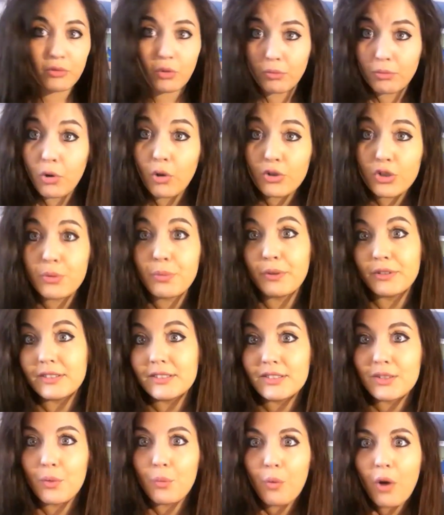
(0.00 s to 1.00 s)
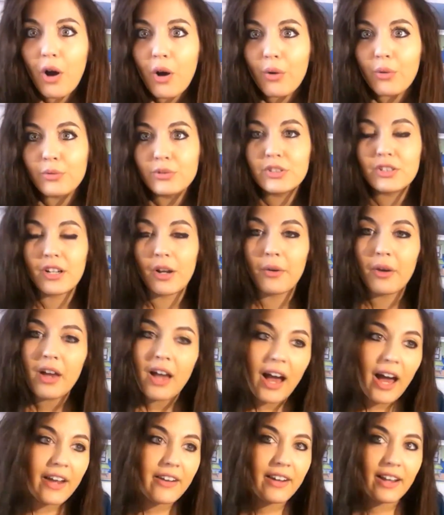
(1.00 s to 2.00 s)
you're contributing to the world, you know,
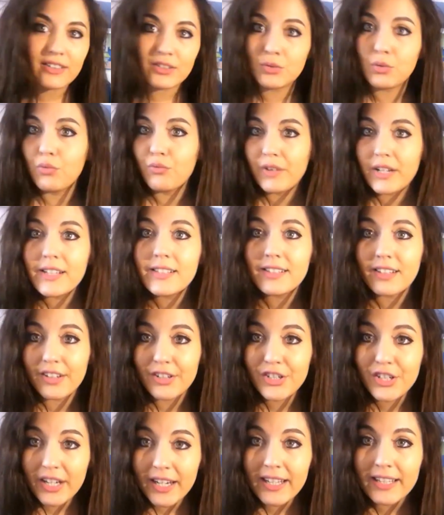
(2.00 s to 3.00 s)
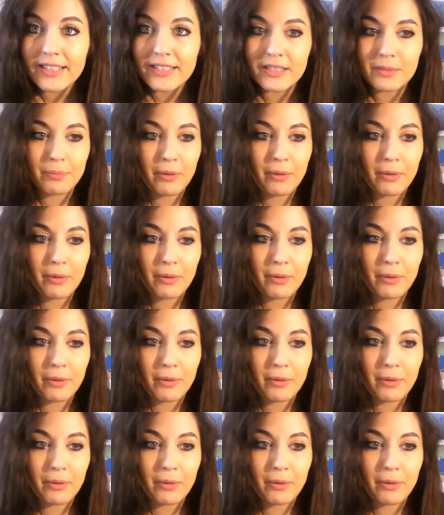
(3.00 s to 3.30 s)
and that's what research is.